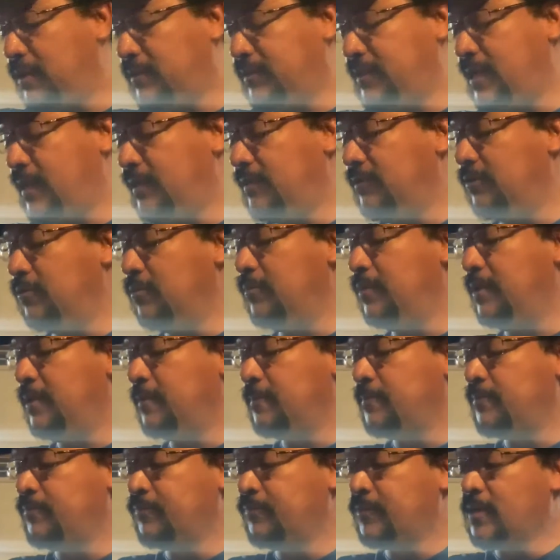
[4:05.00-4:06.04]
that in a little bit.
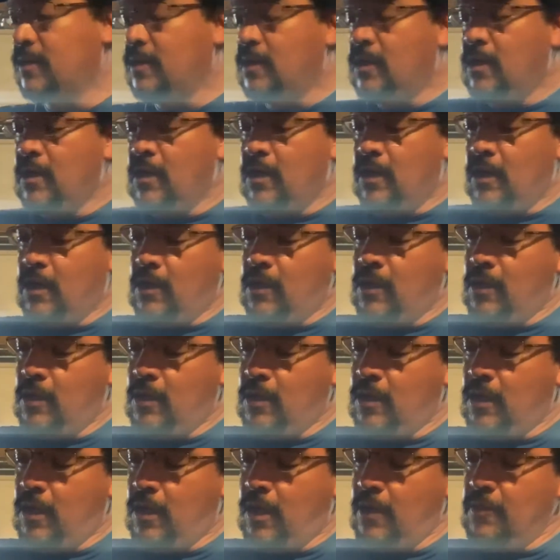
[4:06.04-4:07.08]

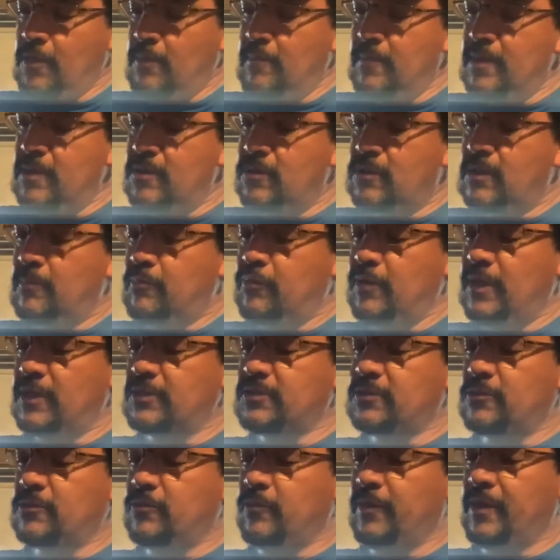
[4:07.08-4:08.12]
On the middle compression
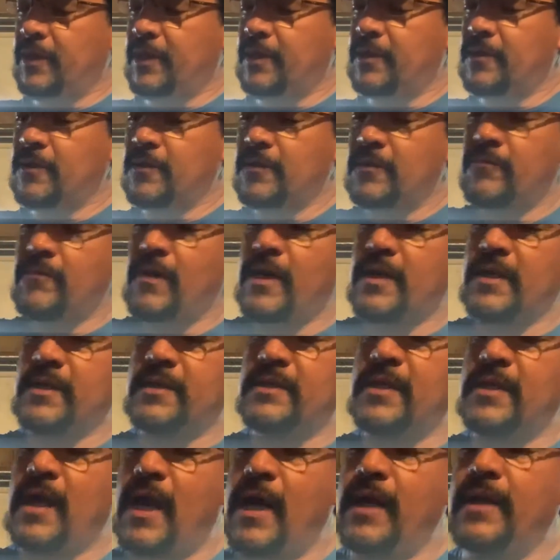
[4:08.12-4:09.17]
ring, you've got a
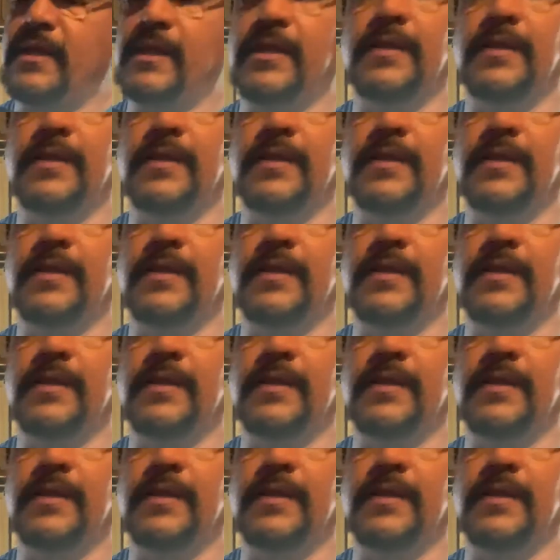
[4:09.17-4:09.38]
dot in